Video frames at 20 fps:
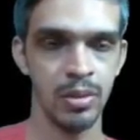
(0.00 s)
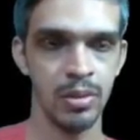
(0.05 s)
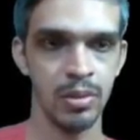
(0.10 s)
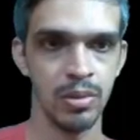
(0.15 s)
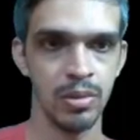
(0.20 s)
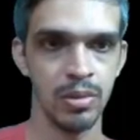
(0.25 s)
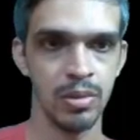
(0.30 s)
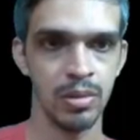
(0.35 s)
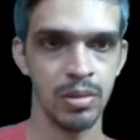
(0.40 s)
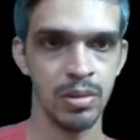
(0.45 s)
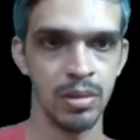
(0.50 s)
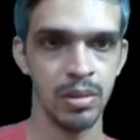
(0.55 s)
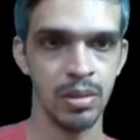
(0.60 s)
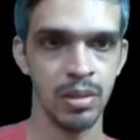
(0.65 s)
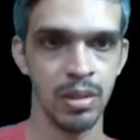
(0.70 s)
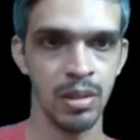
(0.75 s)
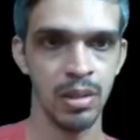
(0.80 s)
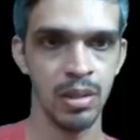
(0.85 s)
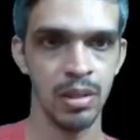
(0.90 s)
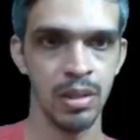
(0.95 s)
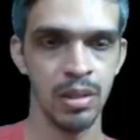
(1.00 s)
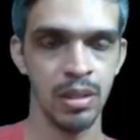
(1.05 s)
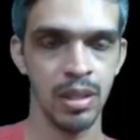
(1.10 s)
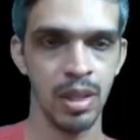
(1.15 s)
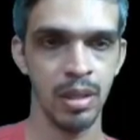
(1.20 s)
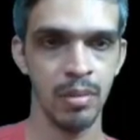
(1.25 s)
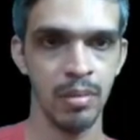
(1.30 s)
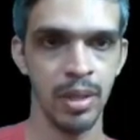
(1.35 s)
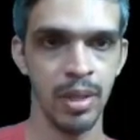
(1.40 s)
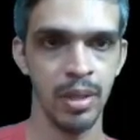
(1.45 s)
2.
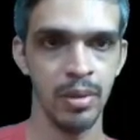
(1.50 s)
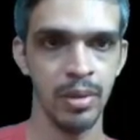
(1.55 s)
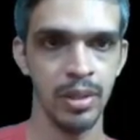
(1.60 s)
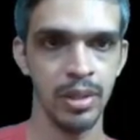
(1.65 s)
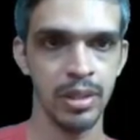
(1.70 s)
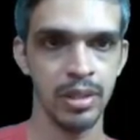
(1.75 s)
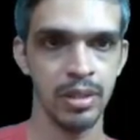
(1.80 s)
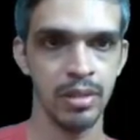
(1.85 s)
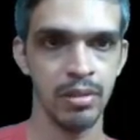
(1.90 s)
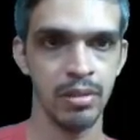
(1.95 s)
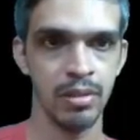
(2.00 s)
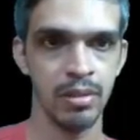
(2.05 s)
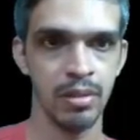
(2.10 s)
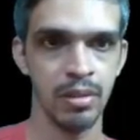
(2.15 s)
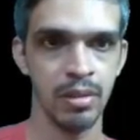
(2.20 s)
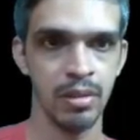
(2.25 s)
10 by 2 is